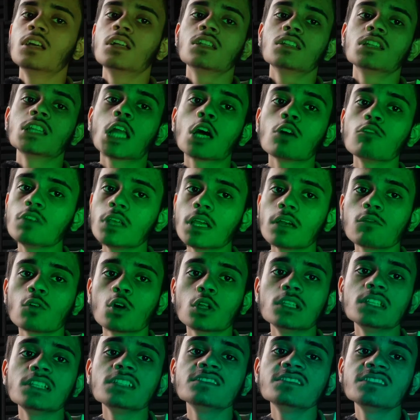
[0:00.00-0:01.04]
Now we have
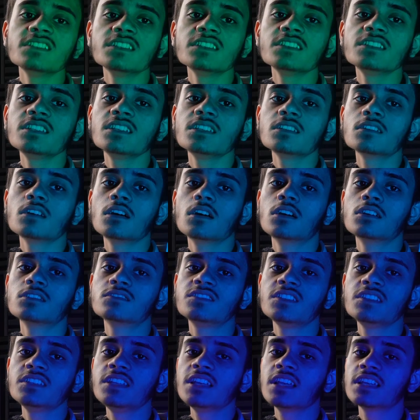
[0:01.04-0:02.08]
only seen
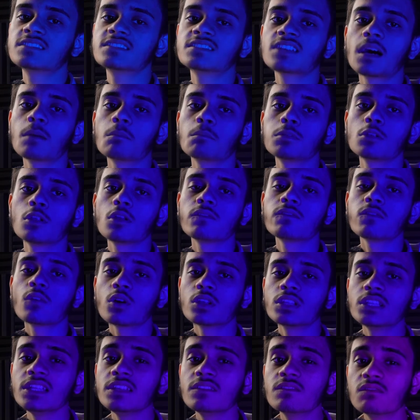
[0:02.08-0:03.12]
the example of
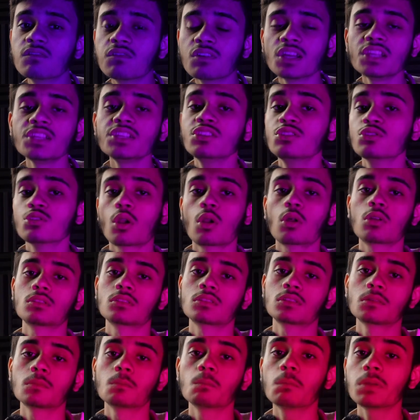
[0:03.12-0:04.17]
only one neuron,
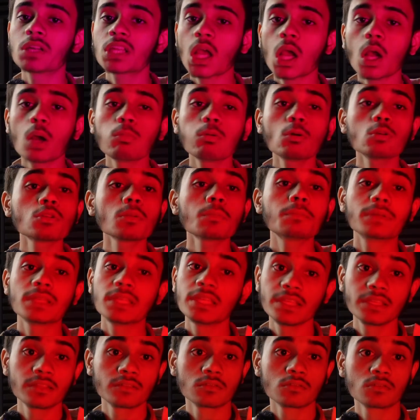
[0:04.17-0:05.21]
but how about a
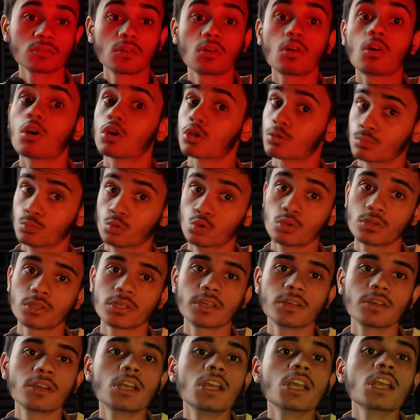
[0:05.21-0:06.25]
billion or more?
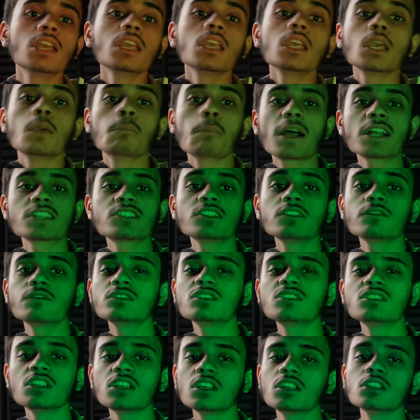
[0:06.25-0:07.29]
Imagine if a
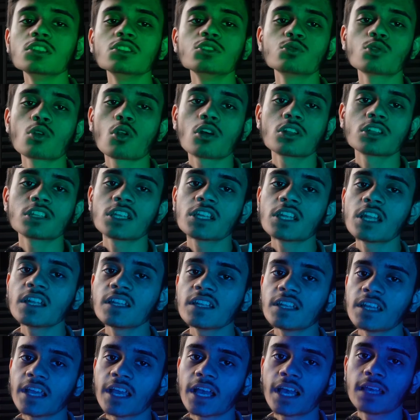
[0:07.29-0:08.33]
single neuron in
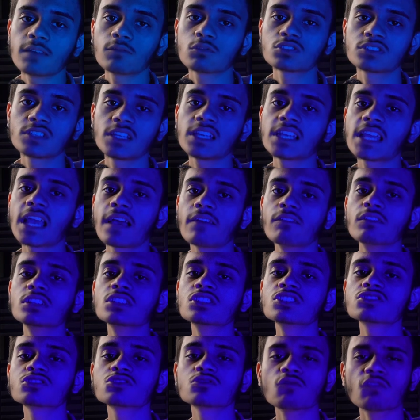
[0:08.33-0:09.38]
an AI was like having
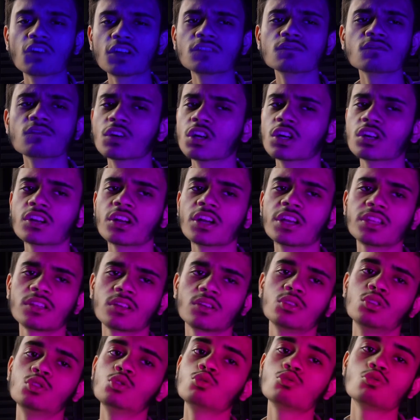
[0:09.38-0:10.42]
just one worker in a
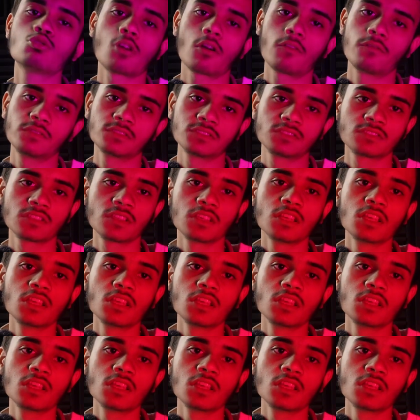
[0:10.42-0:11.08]
huge office.